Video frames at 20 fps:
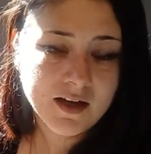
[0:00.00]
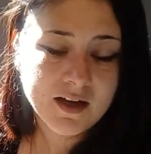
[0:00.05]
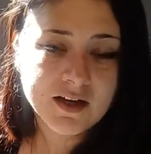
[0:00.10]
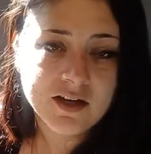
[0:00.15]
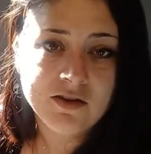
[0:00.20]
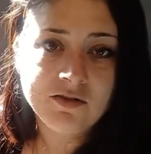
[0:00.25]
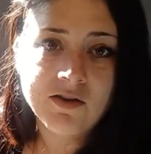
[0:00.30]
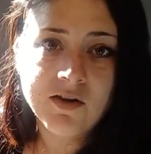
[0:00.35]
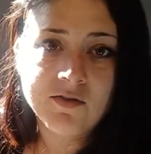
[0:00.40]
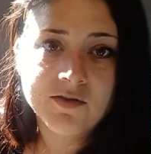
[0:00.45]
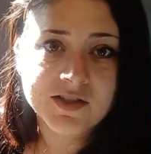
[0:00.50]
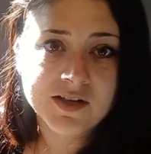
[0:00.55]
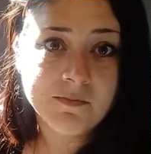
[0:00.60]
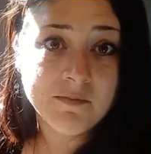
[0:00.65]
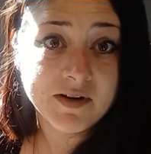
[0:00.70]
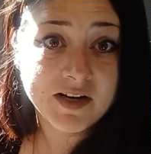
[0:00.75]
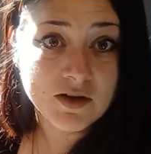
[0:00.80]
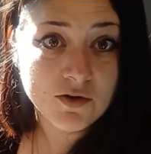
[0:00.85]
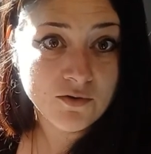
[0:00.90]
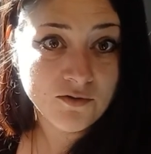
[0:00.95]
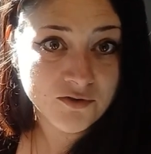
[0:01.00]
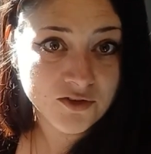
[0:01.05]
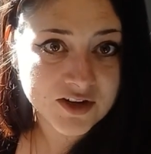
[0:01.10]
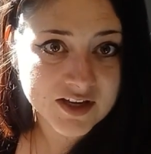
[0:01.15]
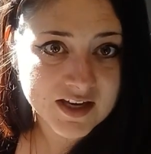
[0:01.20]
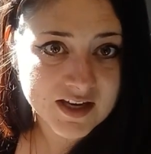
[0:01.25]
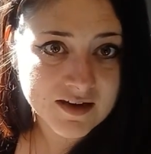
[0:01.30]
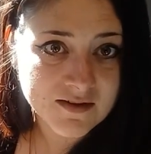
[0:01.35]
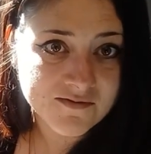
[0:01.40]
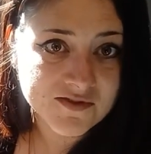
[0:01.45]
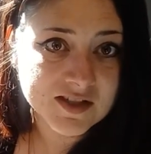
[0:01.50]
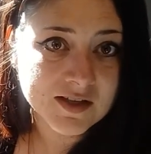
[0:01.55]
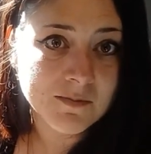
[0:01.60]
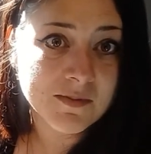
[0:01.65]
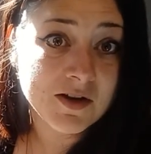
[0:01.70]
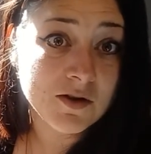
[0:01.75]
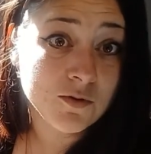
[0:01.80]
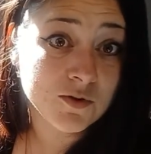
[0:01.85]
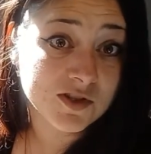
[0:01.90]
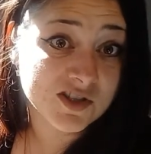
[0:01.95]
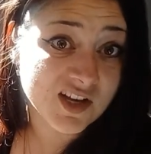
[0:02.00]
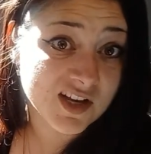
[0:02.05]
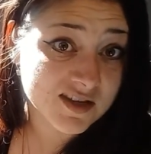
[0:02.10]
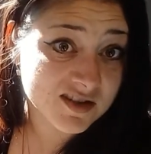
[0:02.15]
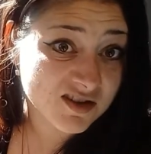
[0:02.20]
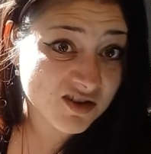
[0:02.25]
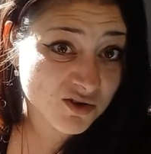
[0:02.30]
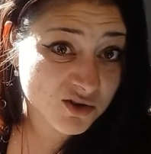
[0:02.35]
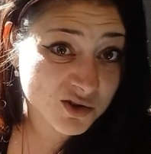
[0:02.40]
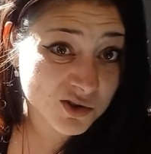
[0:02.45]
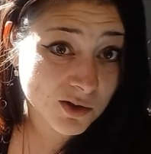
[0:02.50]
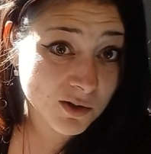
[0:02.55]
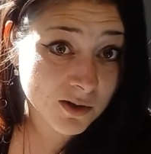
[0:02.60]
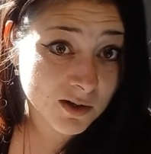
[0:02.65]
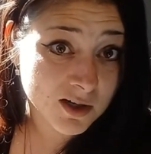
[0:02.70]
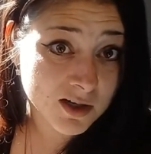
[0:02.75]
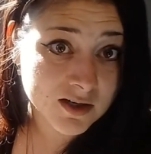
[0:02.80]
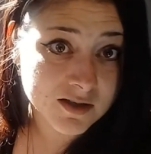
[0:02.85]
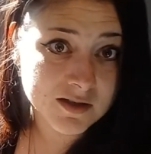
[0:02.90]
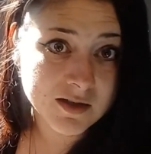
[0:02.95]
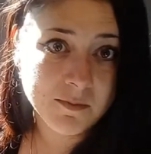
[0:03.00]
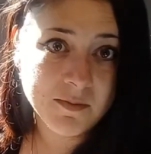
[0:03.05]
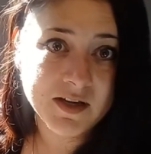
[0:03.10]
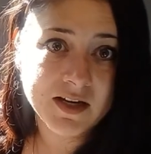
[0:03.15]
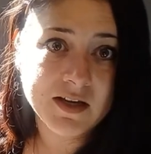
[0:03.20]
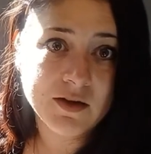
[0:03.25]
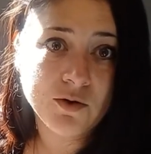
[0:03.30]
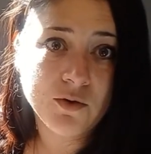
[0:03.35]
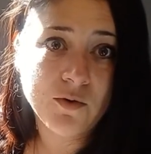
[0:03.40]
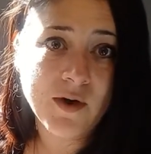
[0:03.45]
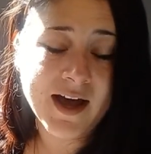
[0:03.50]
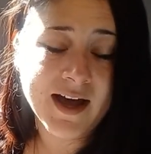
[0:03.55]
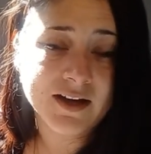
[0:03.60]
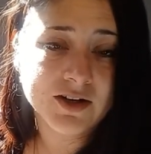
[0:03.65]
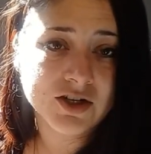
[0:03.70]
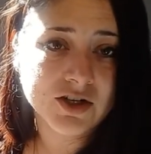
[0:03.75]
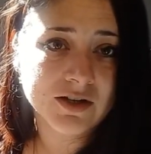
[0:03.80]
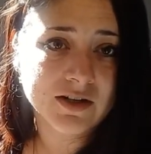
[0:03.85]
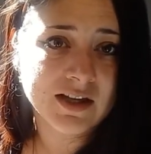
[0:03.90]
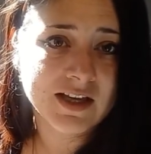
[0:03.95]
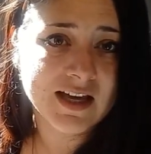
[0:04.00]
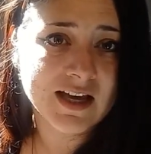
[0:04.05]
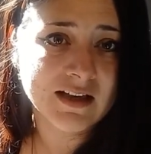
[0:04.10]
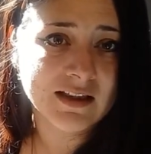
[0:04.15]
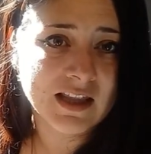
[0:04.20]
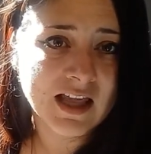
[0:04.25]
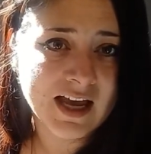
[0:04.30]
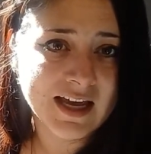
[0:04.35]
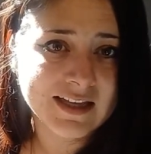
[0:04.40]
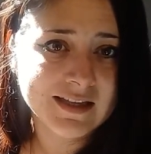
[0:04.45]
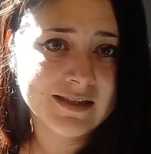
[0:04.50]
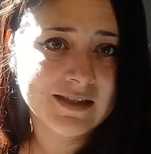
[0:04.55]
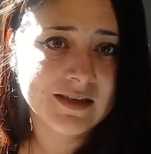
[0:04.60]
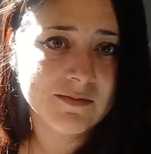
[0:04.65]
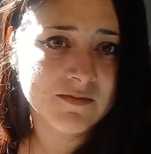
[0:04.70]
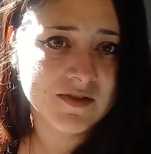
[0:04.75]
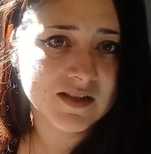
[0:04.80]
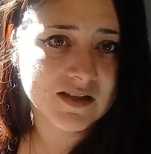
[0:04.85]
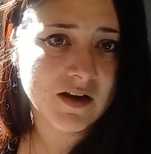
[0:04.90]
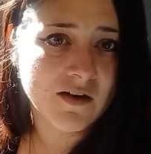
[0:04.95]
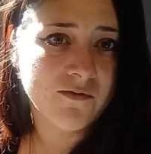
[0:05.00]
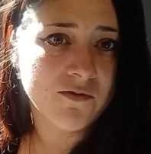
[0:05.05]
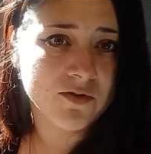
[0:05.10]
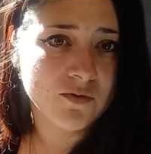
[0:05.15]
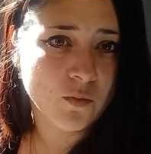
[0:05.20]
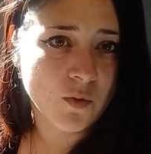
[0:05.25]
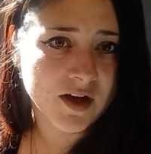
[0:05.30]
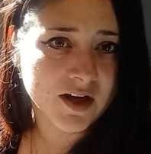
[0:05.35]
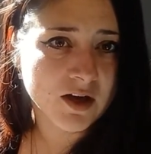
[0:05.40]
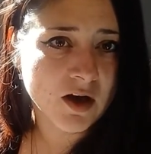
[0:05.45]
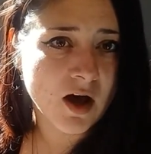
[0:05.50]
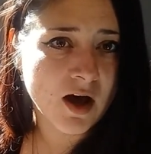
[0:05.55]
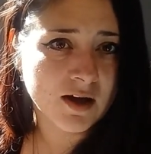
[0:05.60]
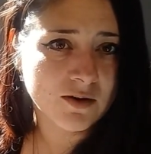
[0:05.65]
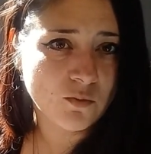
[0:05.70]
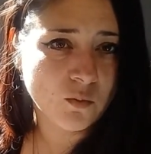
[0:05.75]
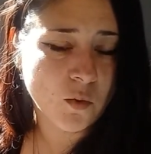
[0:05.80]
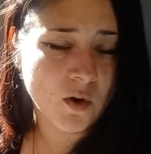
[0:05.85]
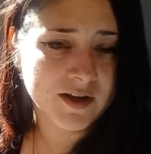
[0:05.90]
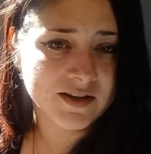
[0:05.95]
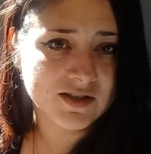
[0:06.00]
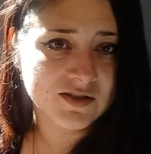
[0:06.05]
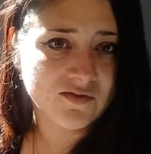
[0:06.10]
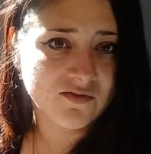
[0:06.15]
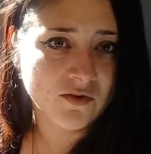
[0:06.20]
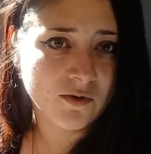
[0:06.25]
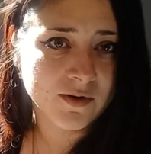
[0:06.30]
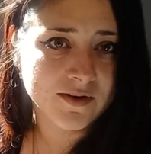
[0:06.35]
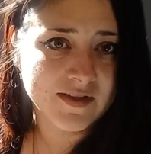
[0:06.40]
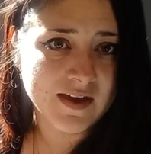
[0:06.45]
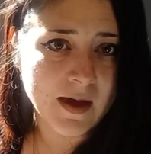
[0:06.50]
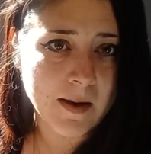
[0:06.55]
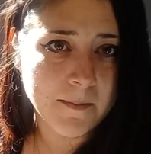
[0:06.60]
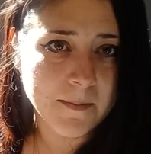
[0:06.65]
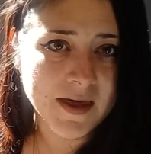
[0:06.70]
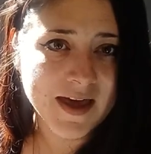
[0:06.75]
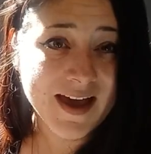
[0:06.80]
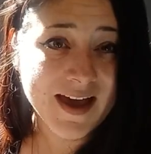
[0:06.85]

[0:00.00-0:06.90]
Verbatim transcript: You know, somebody who forgives, somebody who says they're sorry, somebody who actually aligns themselves with what God wants for them.